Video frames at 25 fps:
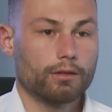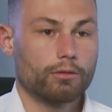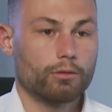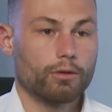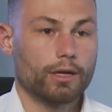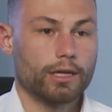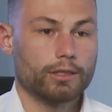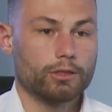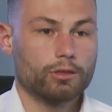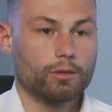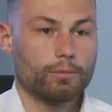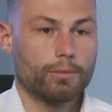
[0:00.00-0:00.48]

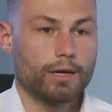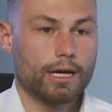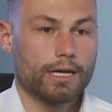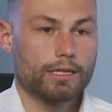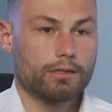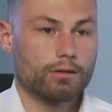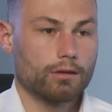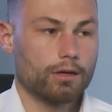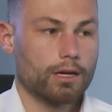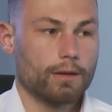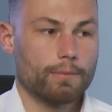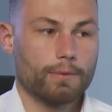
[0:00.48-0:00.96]
we only had
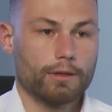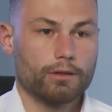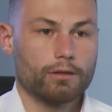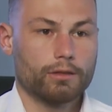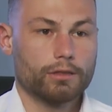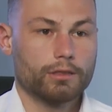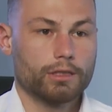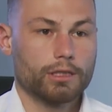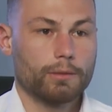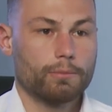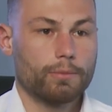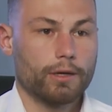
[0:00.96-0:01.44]
about
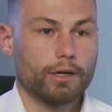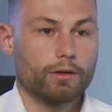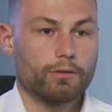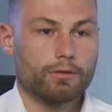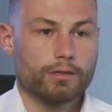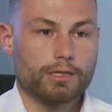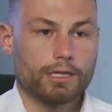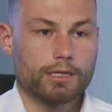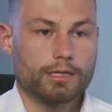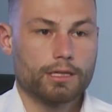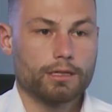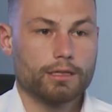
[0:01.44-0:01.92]

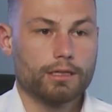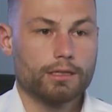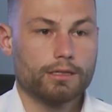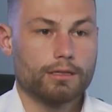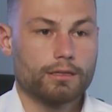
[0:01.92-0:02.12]
5,000